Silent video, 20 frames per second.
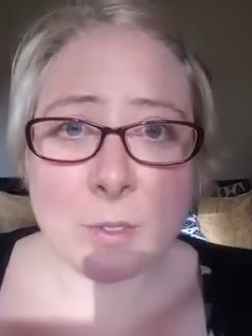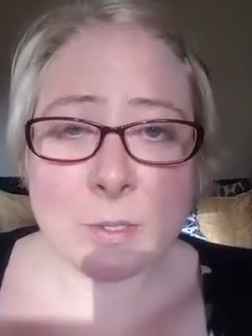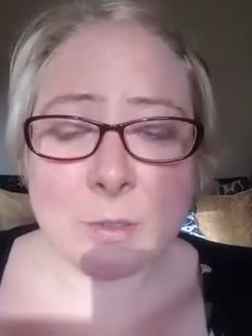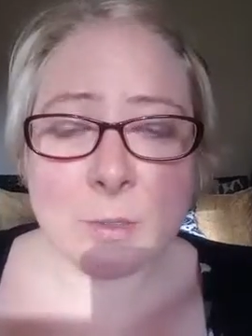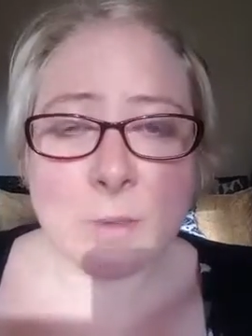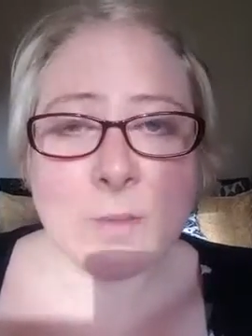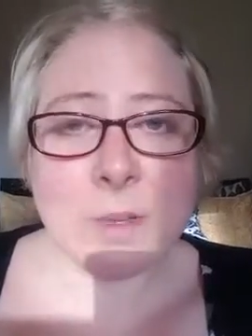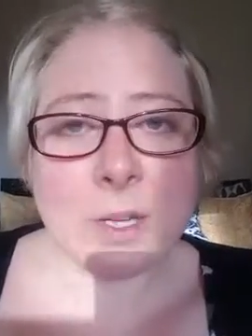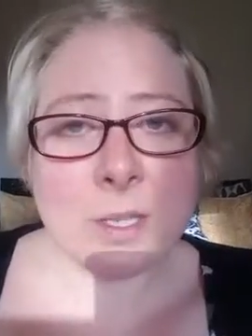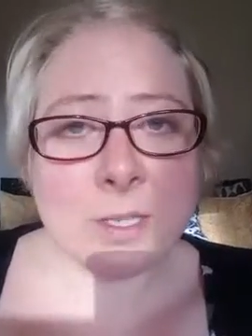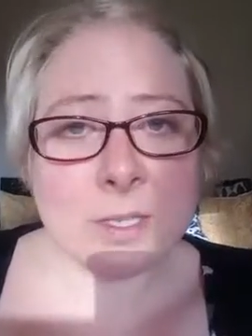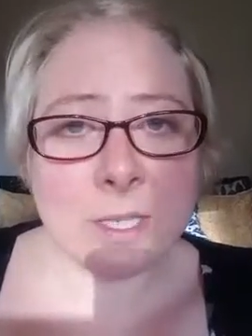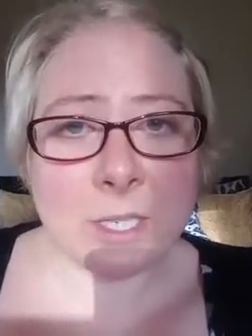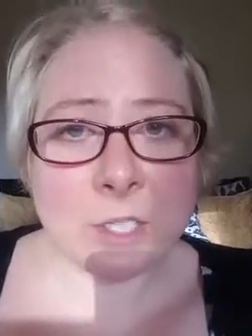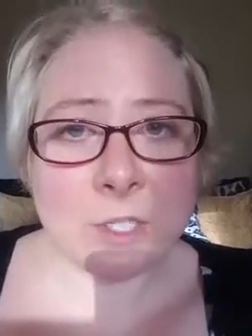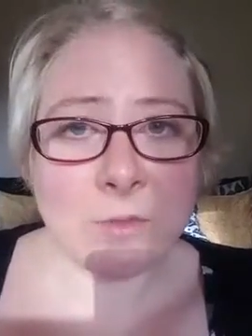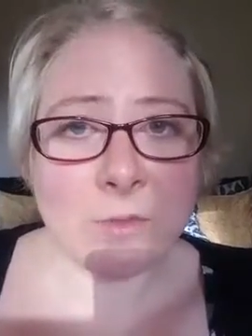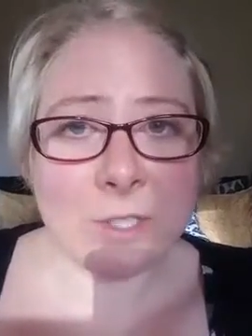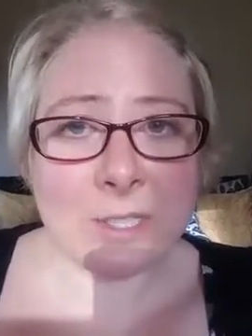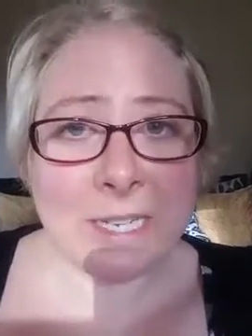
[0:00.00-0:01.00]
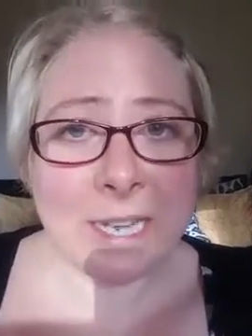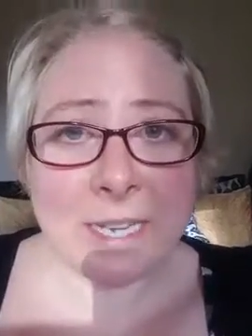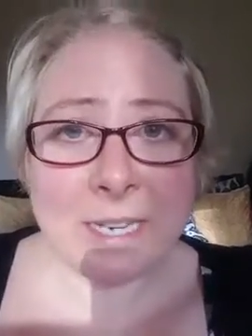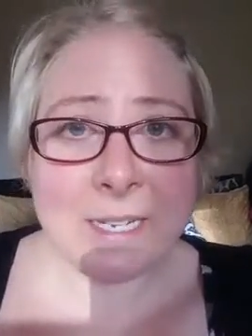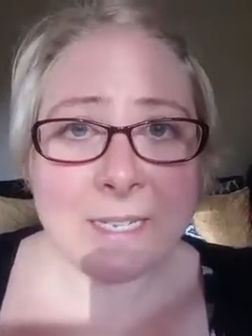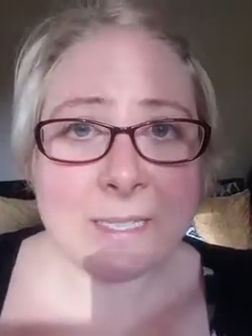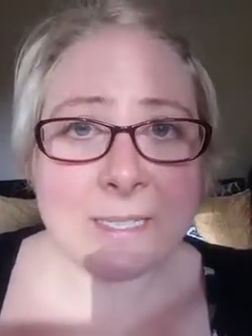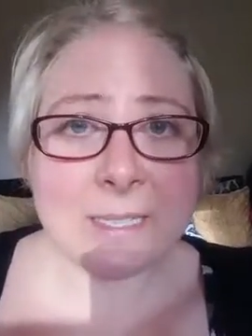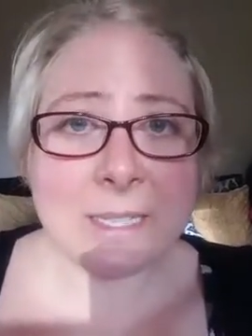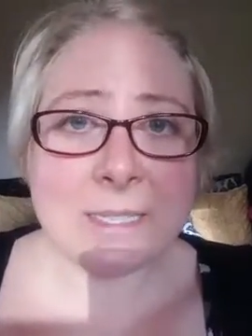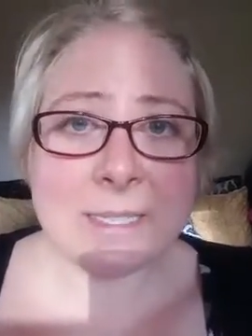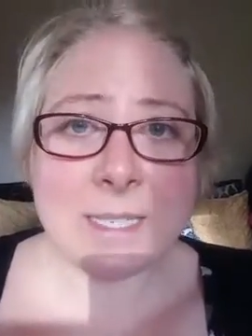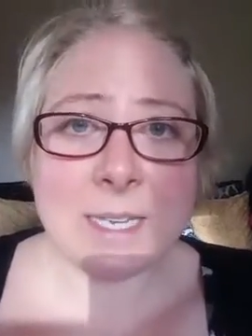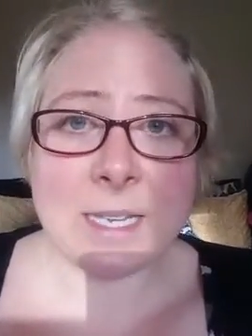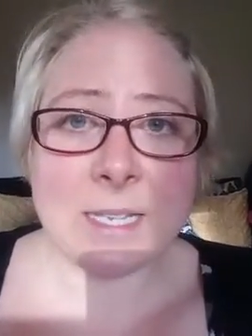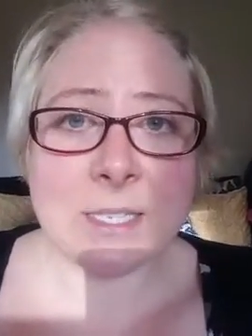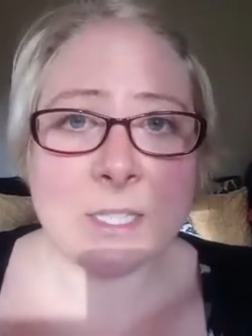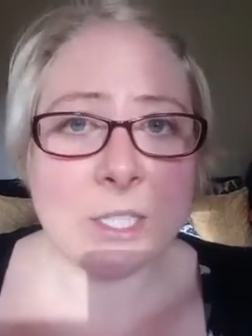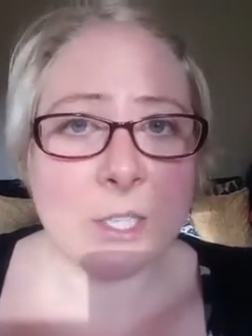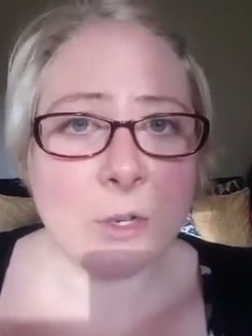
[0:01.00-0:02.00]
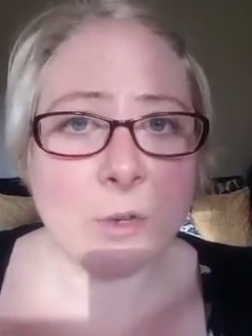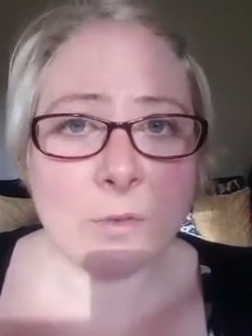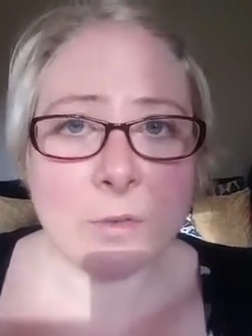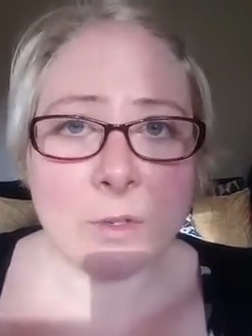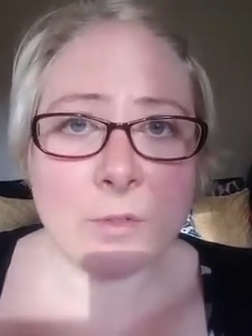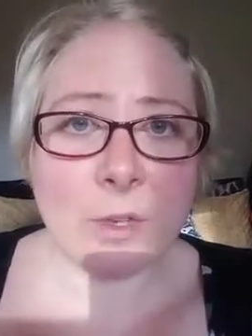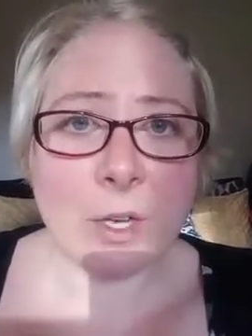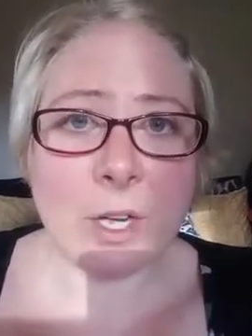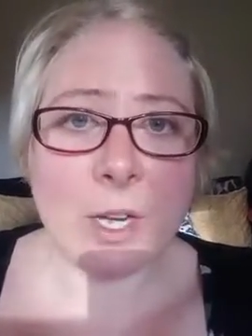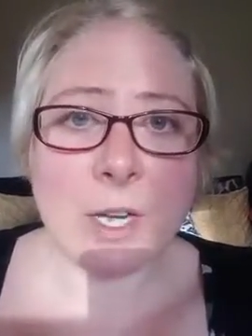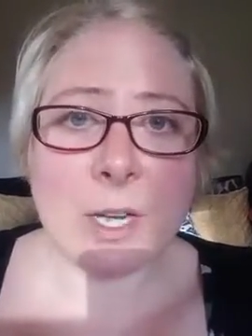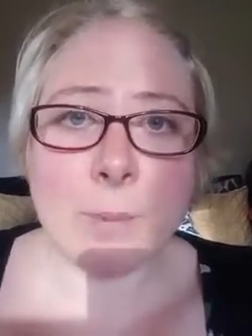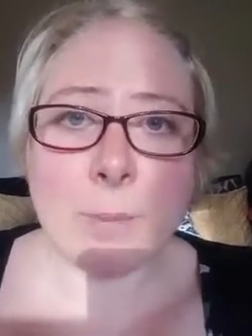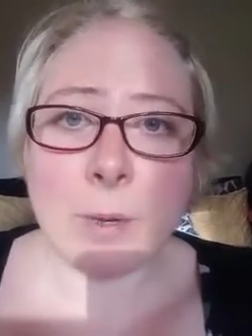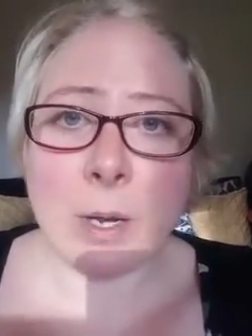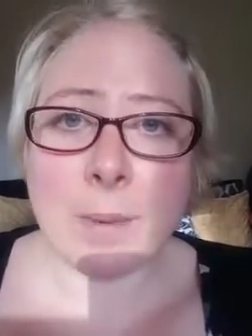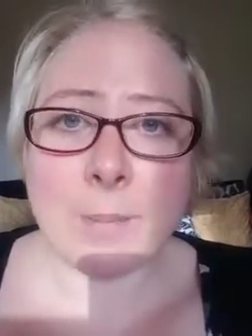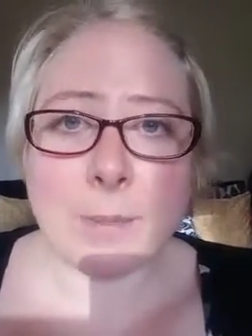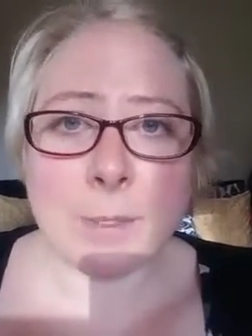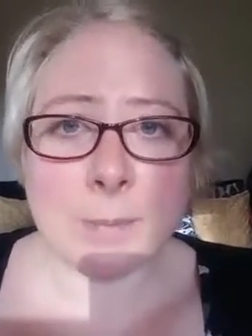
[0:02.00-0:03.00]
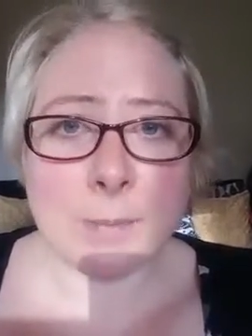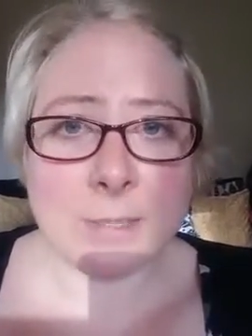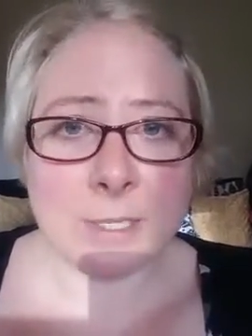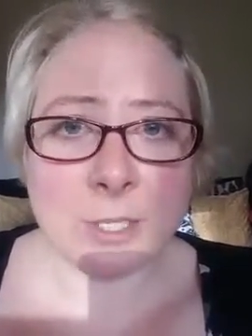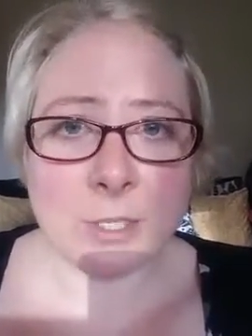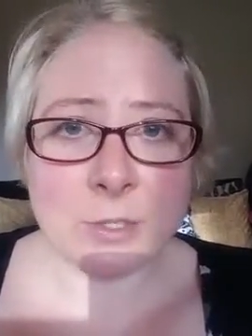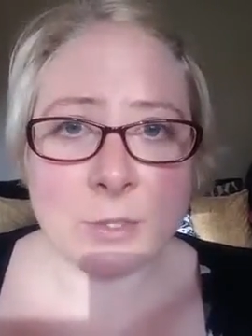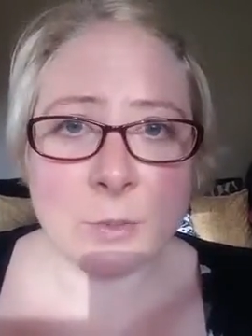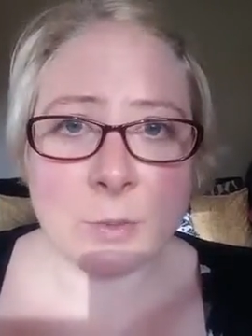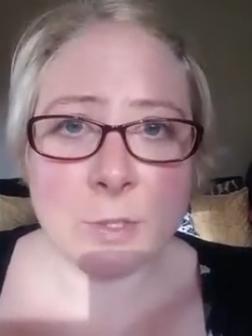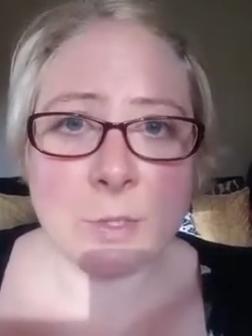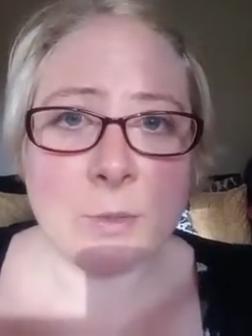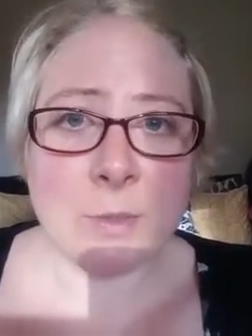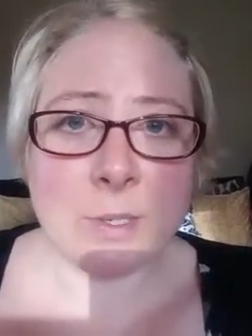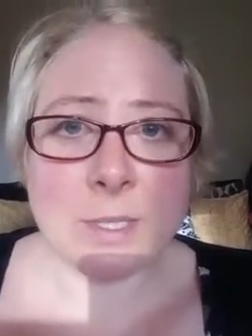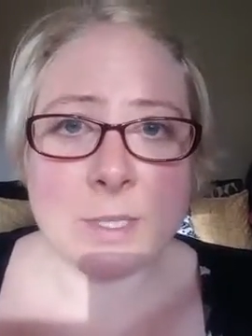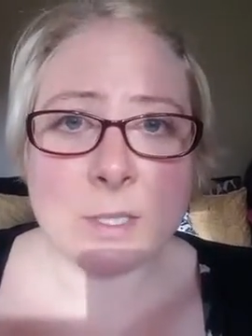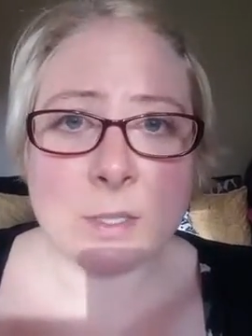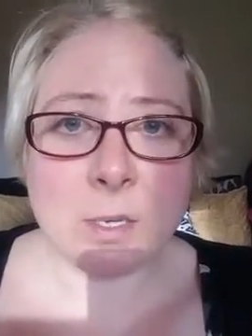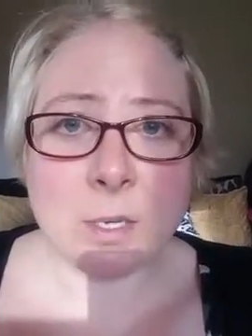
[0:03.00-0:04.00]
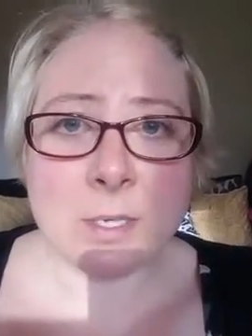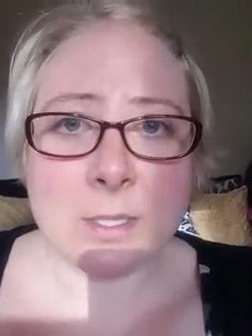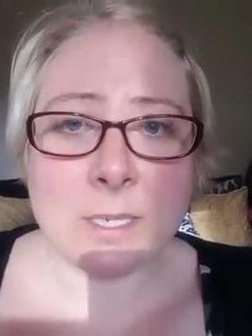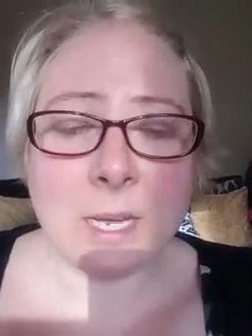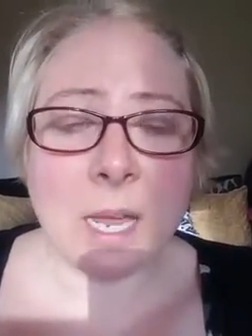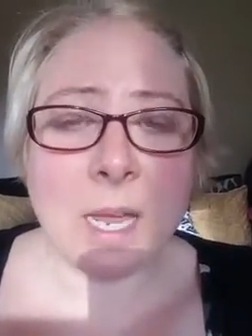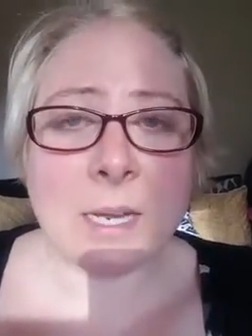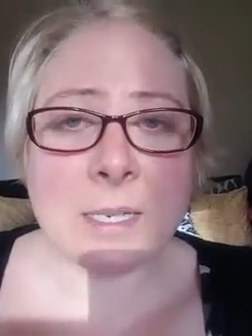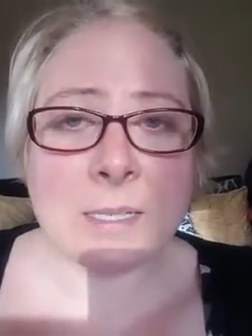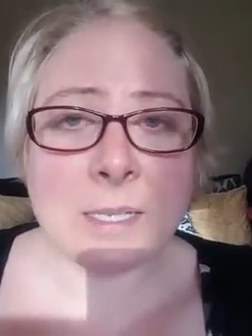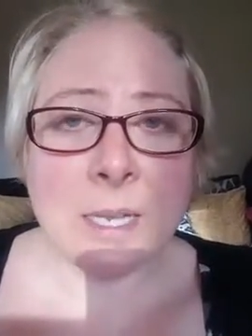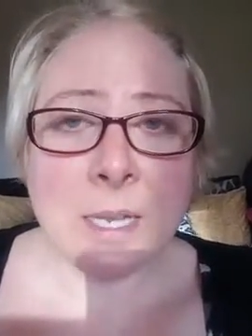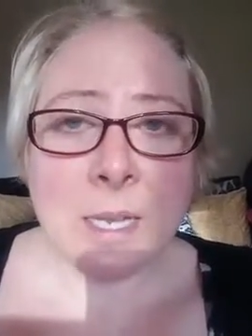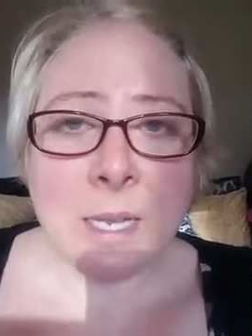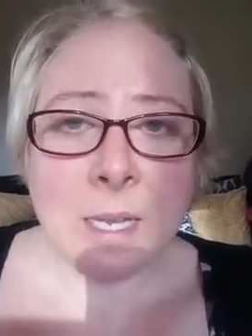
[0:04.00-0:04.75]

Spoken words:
So I've got a section for tenants that says, you know, if you've got any problems, here's who you need to contact.